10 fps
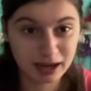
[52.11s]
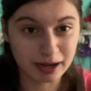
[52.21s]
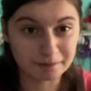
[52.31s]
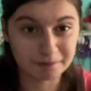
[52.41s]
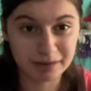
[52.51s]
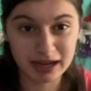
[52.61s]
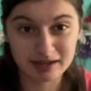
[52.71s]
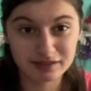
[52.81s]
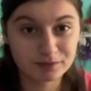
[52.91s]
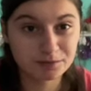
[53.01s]

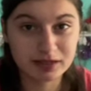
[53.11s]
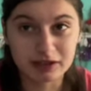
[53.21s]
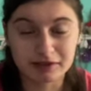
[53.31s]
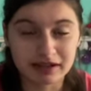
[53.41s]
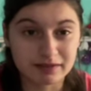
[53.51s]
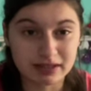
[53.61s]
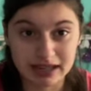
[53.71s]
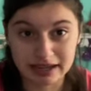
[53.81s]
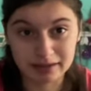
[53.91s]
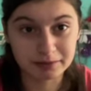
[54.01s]
about a random
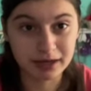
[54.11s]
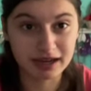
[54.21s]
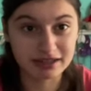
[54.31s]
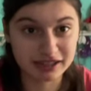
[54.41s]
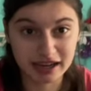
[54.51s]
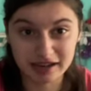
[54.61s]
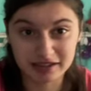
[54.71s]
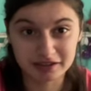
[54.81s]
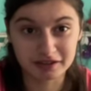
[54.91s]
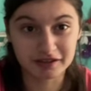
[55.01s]
science project
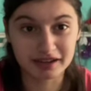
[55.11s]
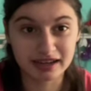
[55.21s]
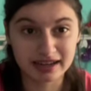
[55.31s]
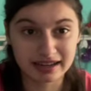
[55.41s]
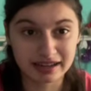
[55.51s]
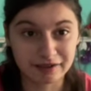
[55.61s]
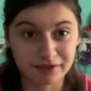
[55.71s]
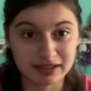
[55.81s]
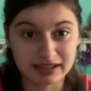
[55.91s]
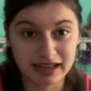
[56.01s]
or if
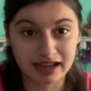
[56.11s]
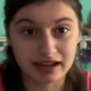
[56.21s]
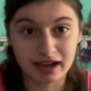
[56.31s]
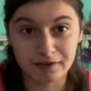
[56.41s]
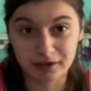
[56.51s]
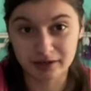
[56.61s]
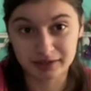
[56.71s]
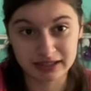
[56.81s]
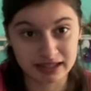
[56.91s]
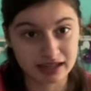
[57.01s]
it's a cover of a
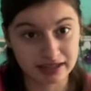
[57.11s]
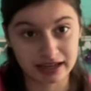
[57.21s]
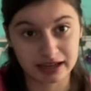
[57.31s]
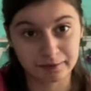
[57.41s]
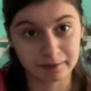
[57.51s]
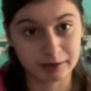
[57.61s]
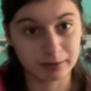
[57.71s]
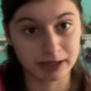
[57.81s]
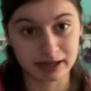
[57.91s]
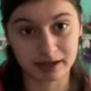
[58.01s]
song that I've been
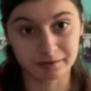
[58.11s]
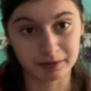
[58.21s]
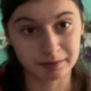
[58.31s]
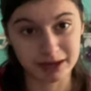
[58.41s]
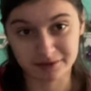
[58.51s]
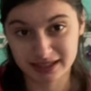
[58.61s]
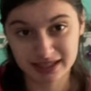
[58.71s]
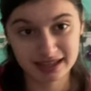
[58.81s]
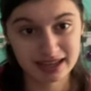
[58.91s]
working on for months